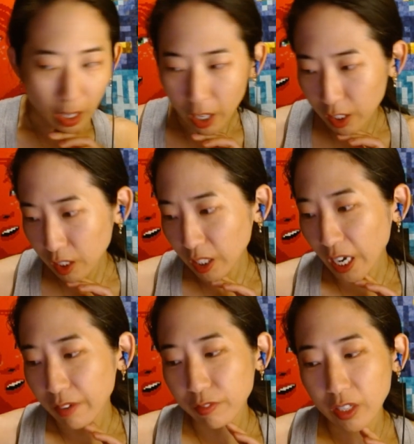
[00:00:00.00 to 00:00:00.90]
Honestly,
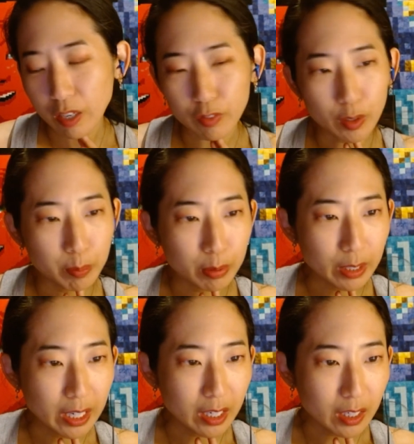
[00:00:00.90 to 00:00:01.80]
I've never
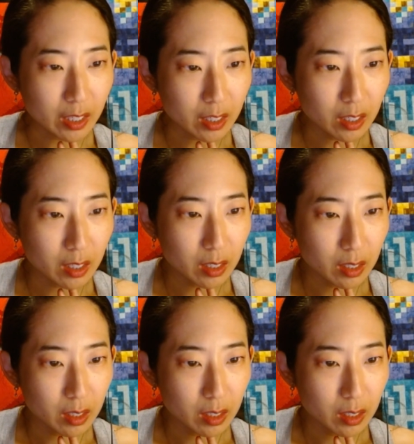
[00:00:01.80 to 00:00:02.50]
played it.